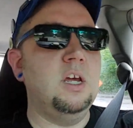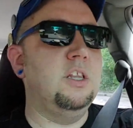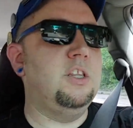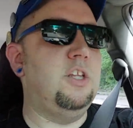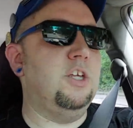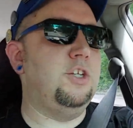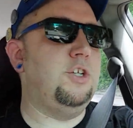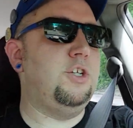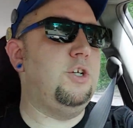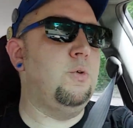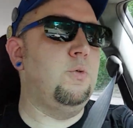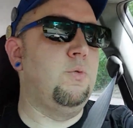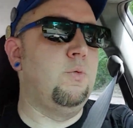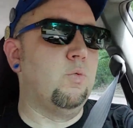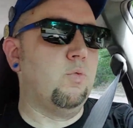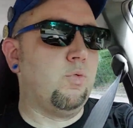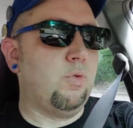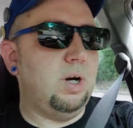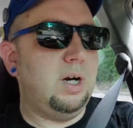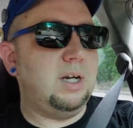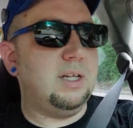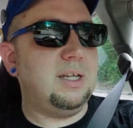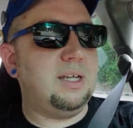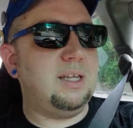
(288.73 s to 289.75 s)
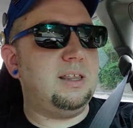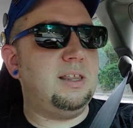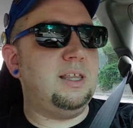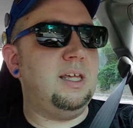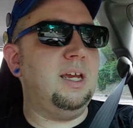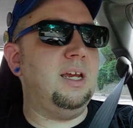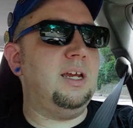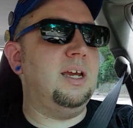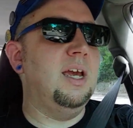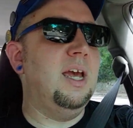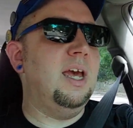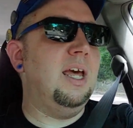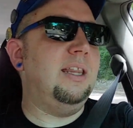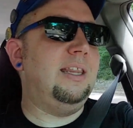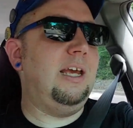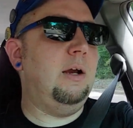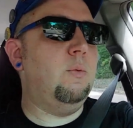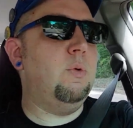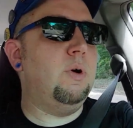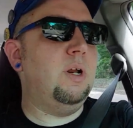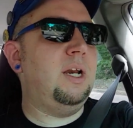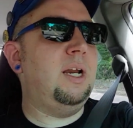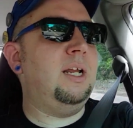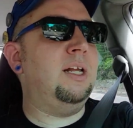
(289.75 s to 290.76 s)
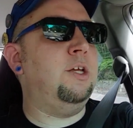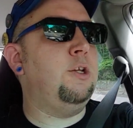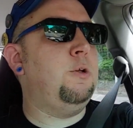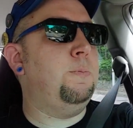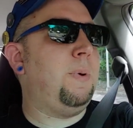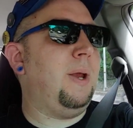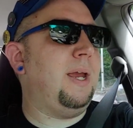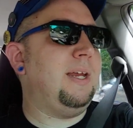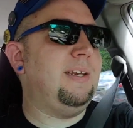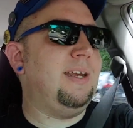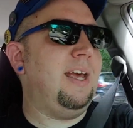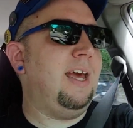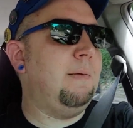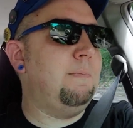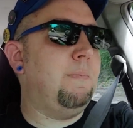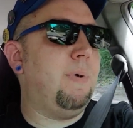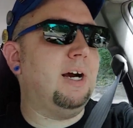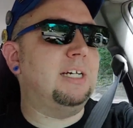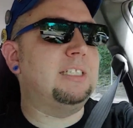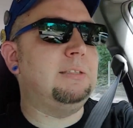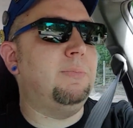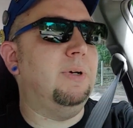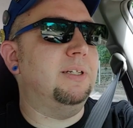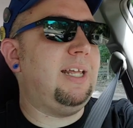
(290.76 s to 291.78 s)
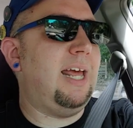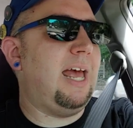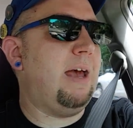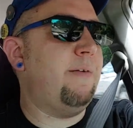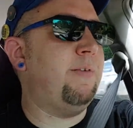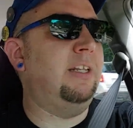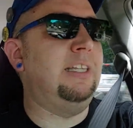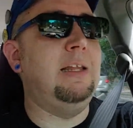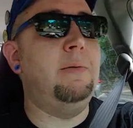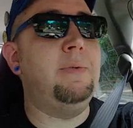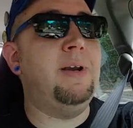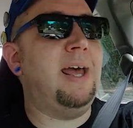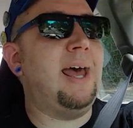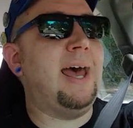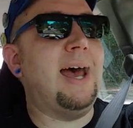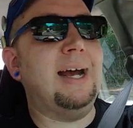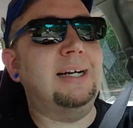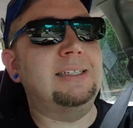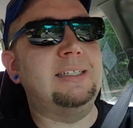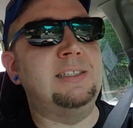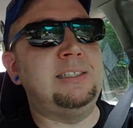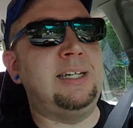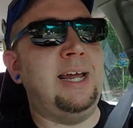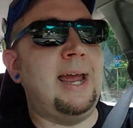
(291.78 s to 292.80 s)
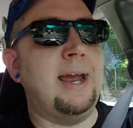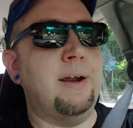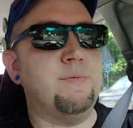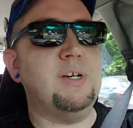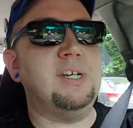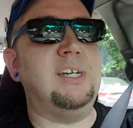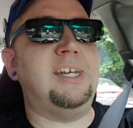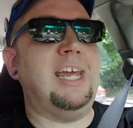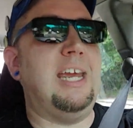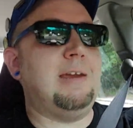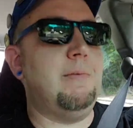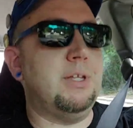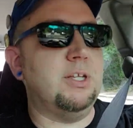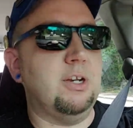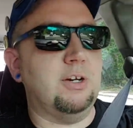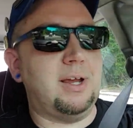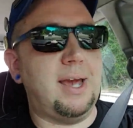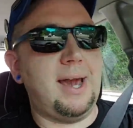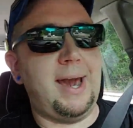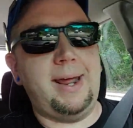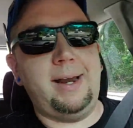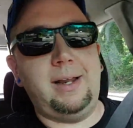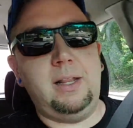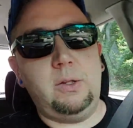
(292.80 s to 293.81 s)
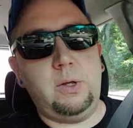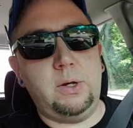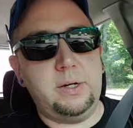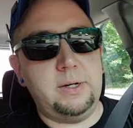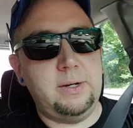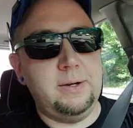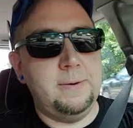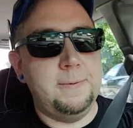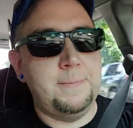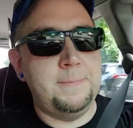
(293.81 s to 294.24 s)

Did you really think they were going to let you pay $10 a month and have unlimited access to every game in their catalog?